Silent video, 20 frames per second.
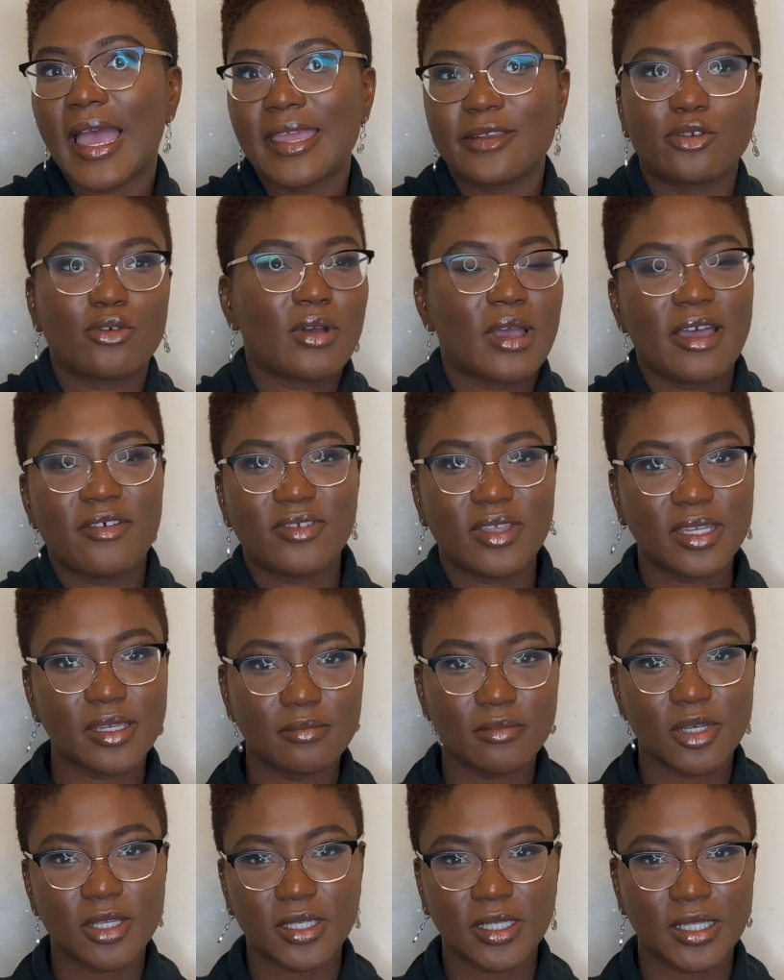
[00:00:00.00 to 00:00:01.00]
I don't have any
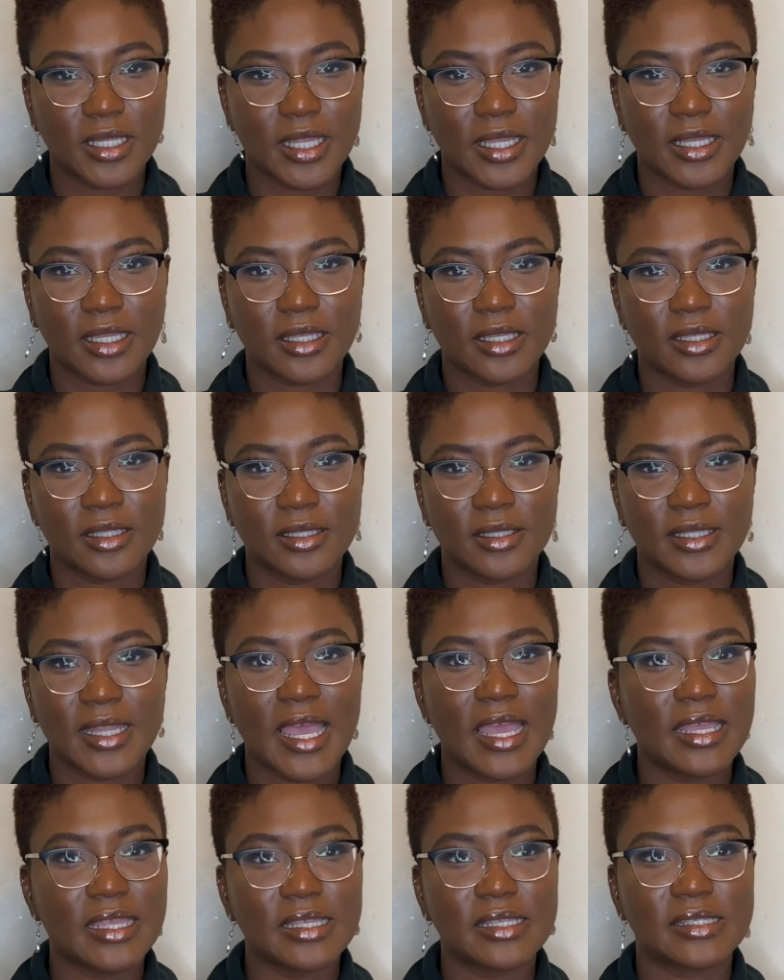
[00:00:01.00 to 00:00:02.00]
money. Like,
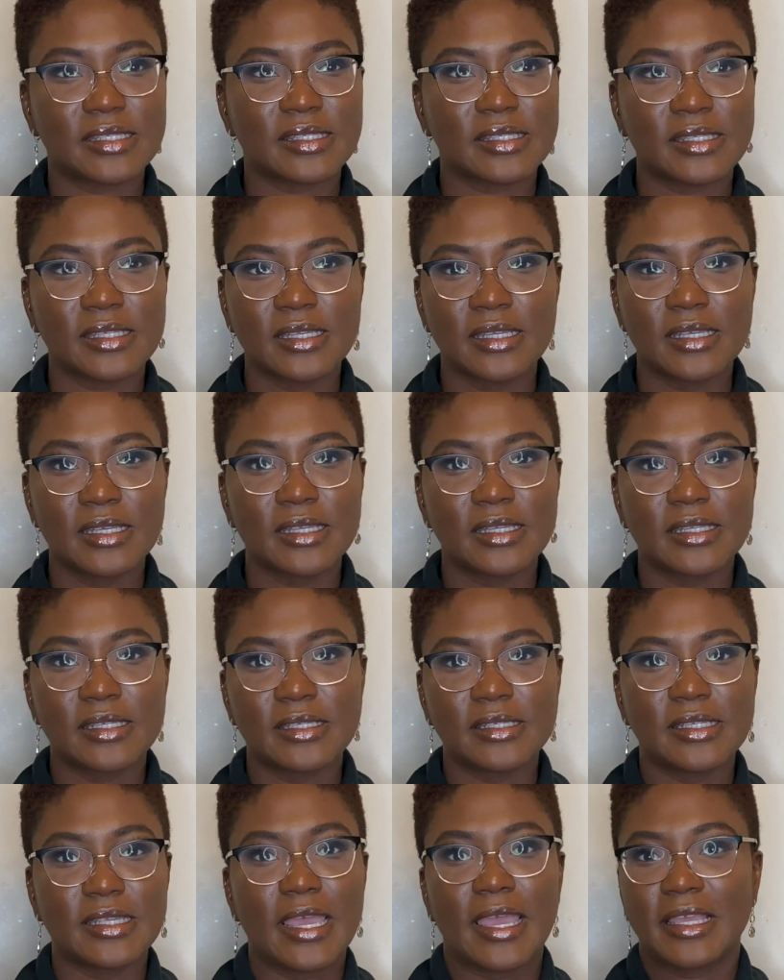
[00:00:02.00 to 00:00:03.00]
that is
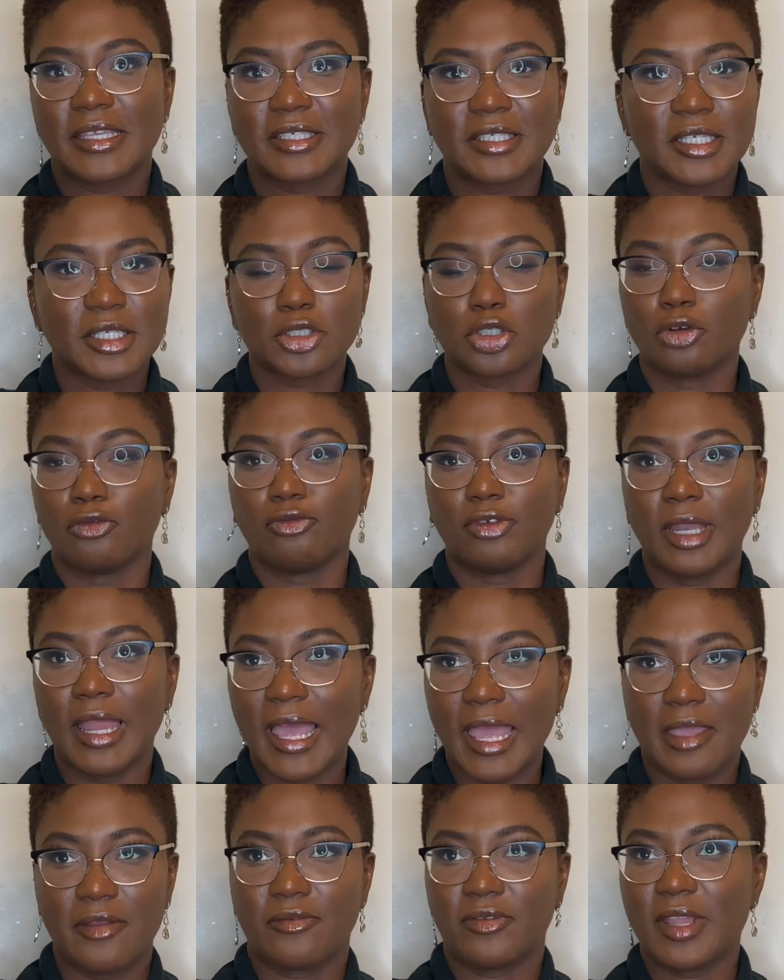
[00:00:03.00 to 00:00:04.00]
the exchange of
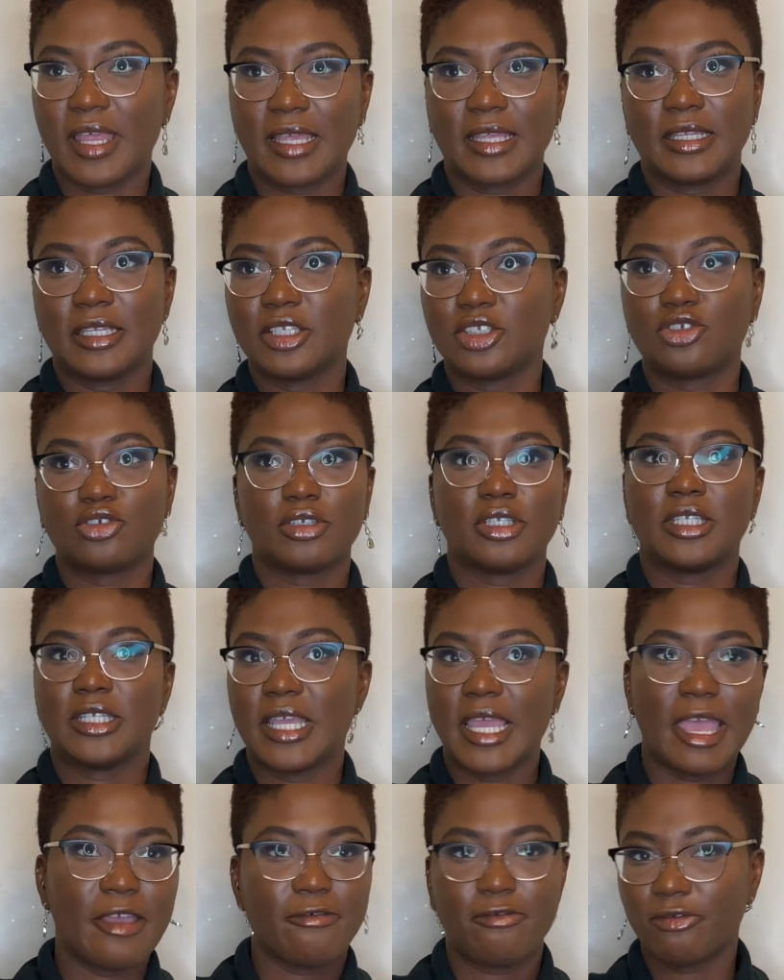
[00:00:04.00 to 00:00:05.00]
life. Like,
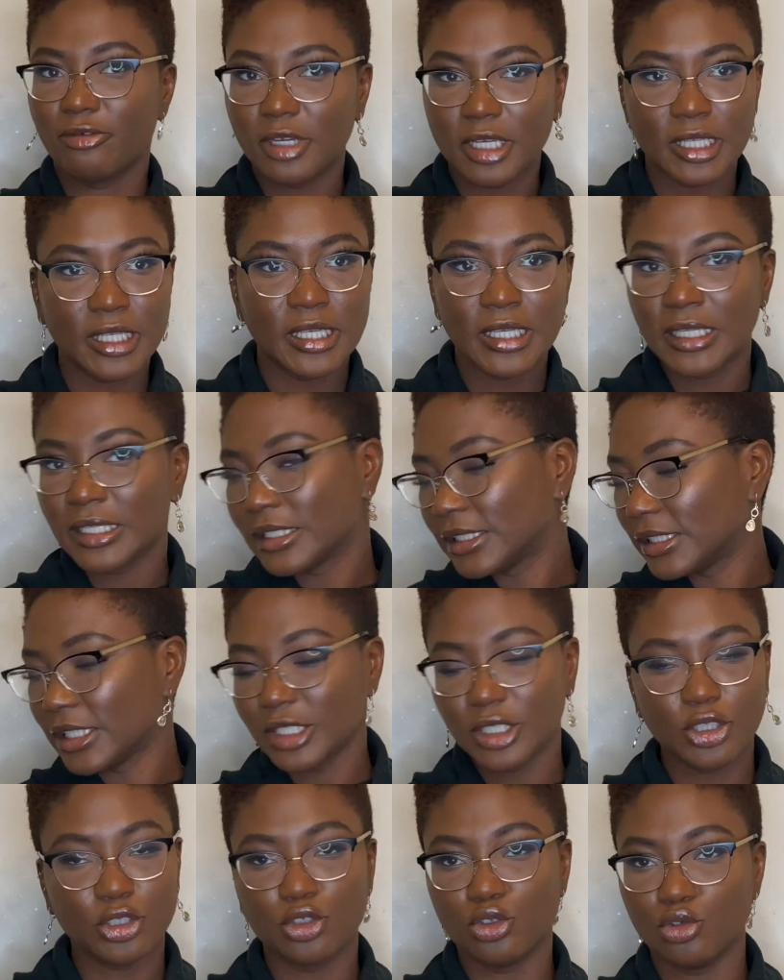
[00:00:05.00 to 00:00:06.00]
literally
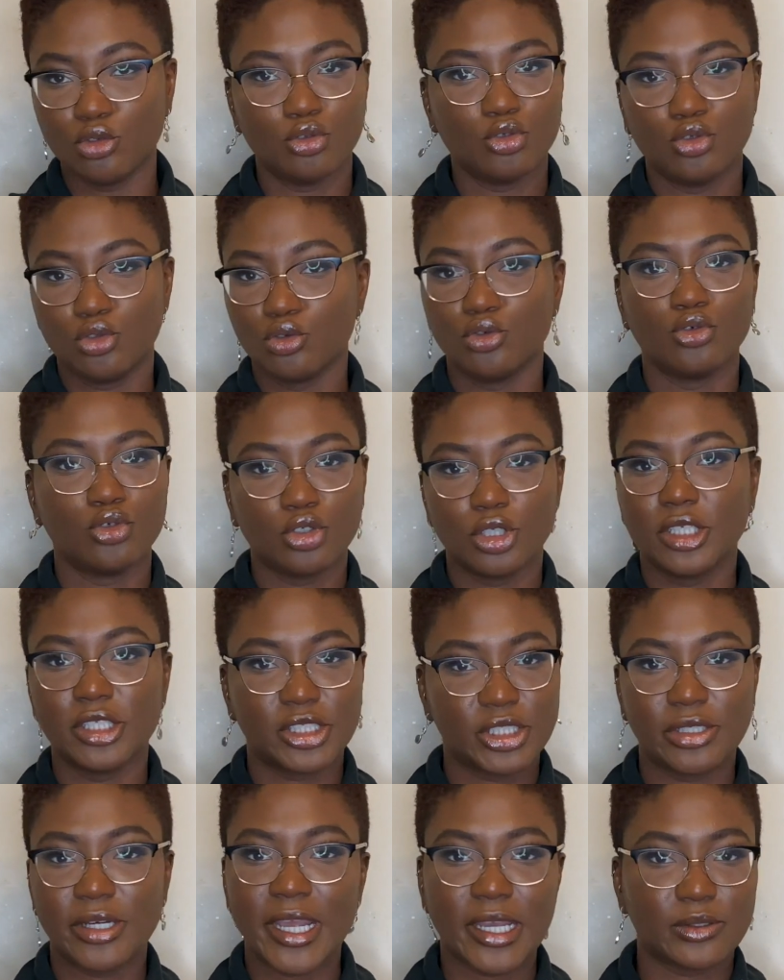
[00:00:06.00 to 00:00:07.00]
everything you do, you
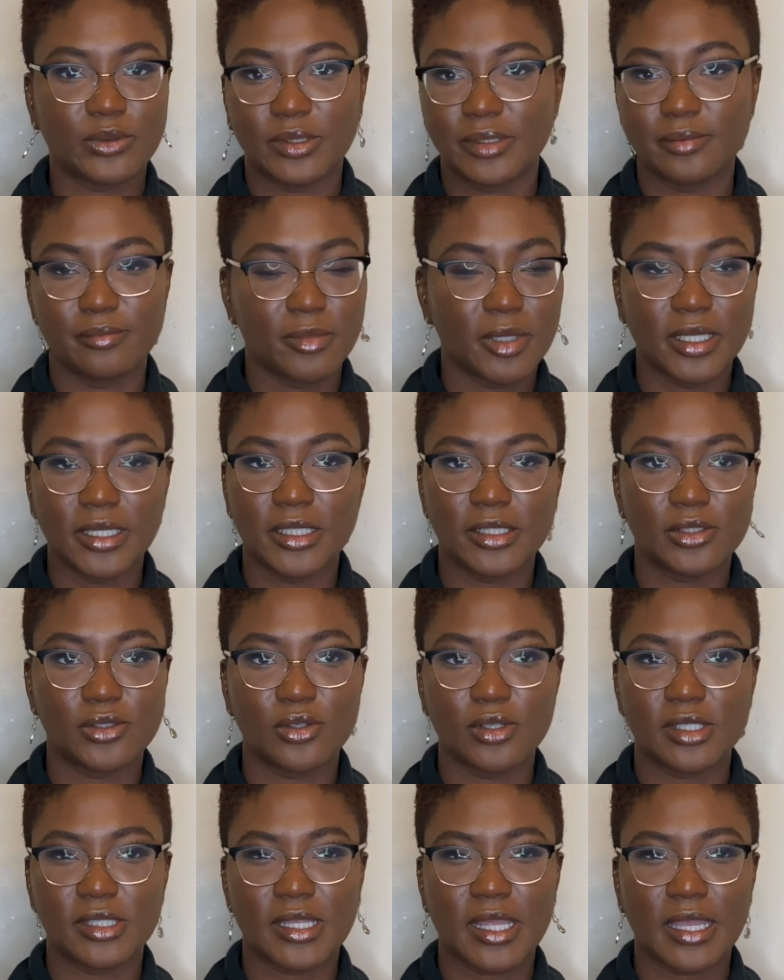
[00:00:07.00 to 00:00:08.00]
interact with money. So
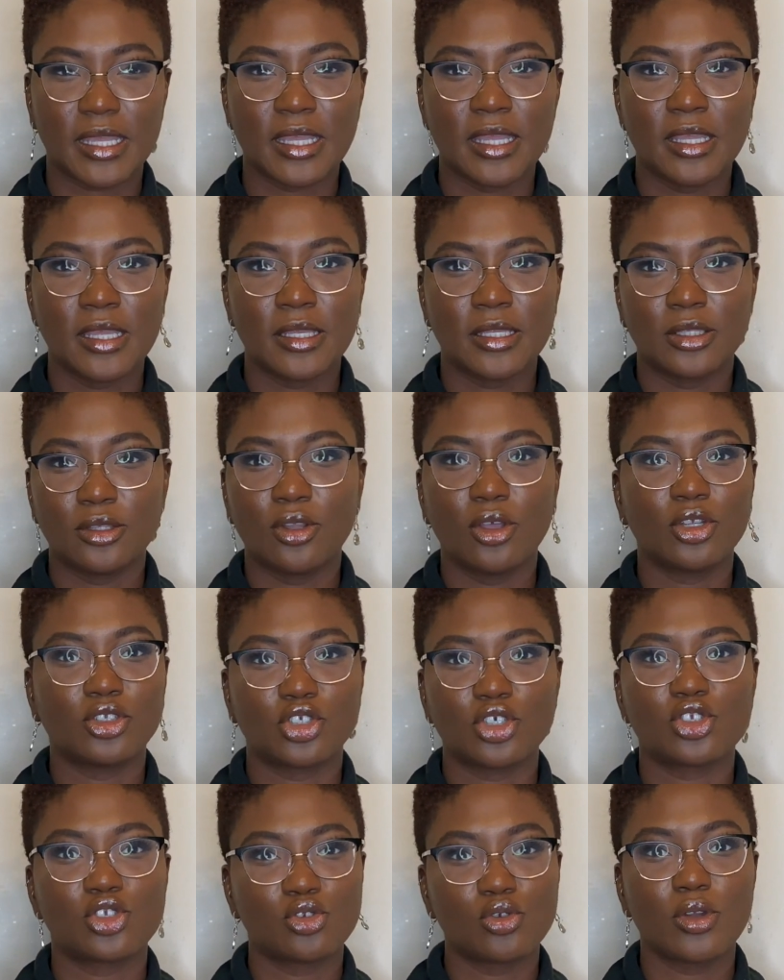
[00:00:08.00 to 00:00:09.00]
it's like, not
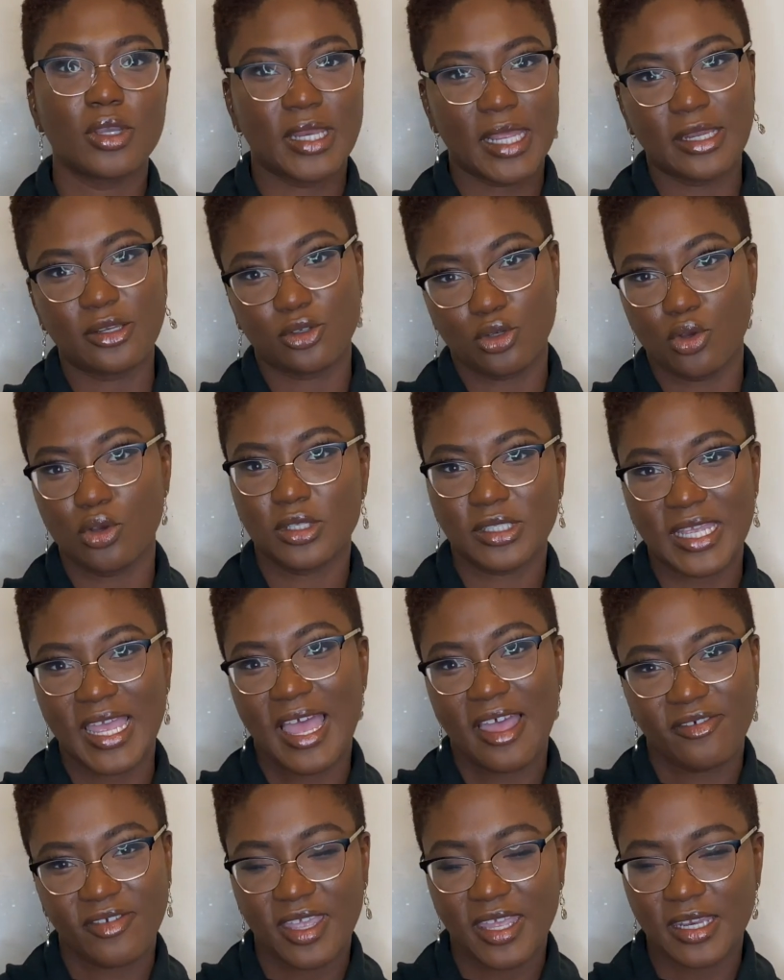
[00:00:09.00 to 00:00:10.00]
just knowing I don't
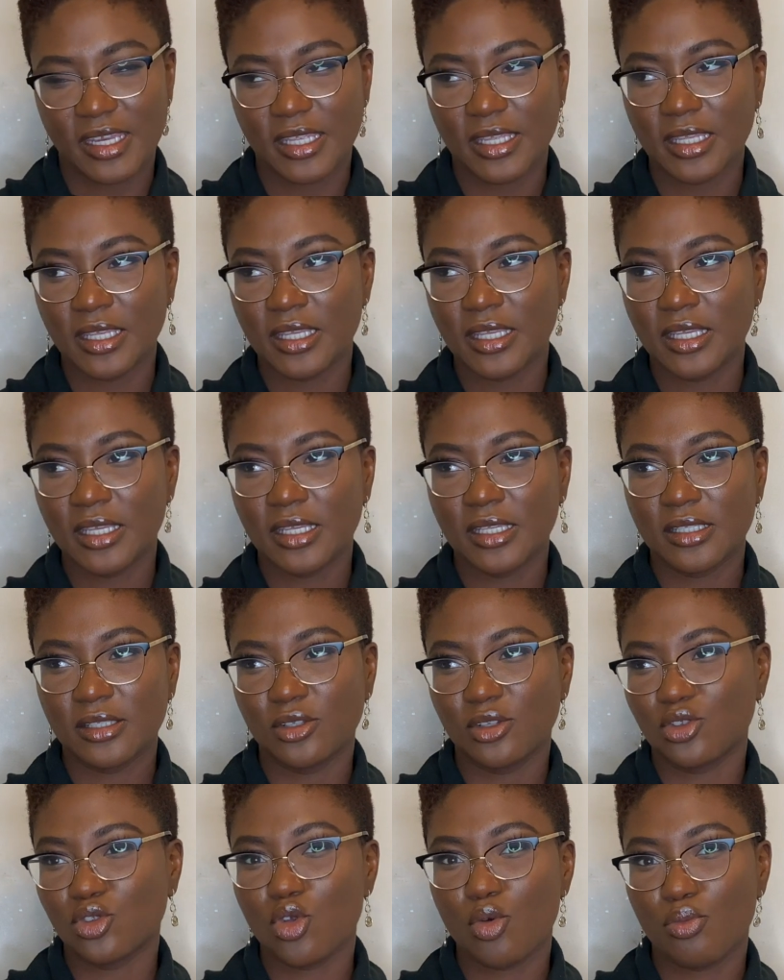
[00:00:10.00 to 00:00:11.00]
have any
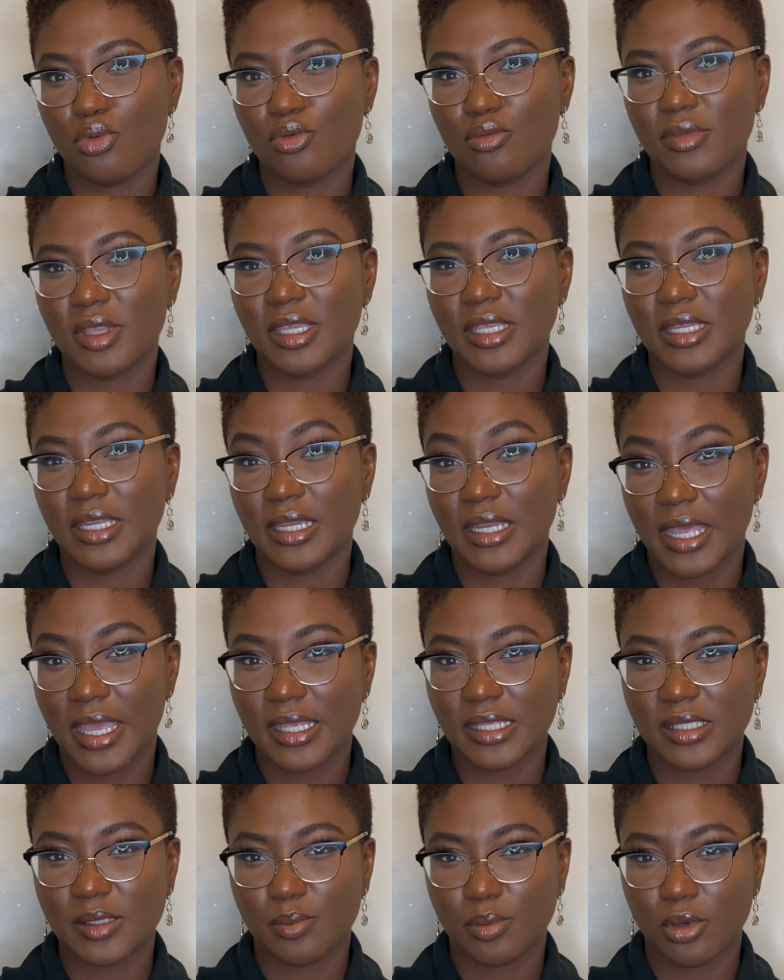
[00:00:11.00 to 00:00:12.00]
does not put me in a
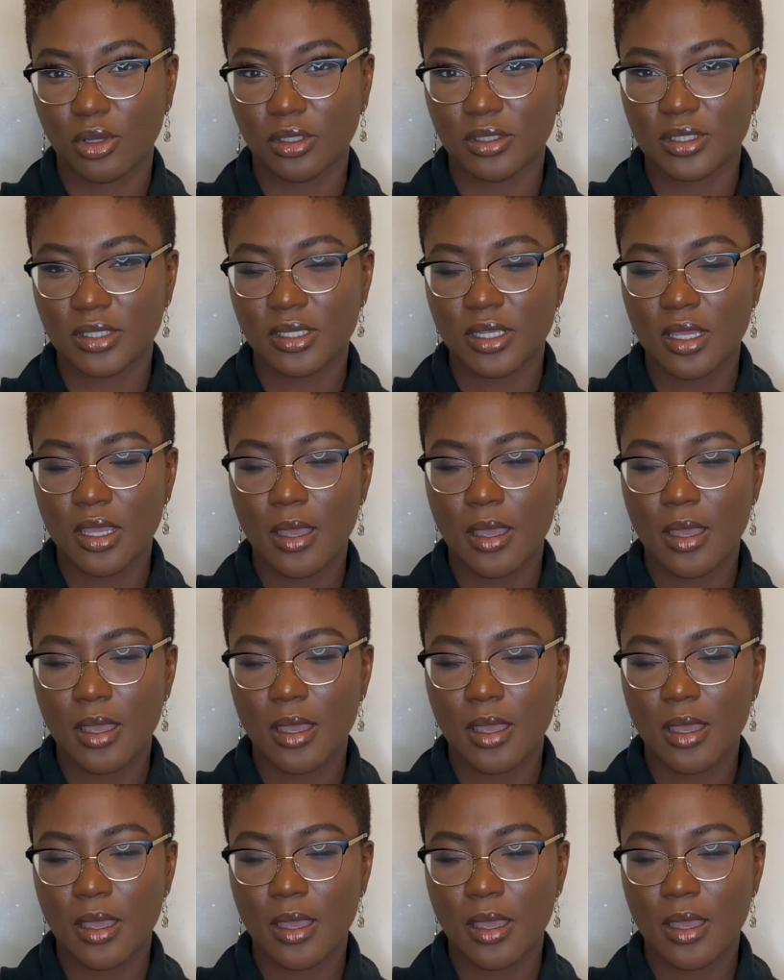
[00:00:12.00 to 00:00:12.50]
nice spot.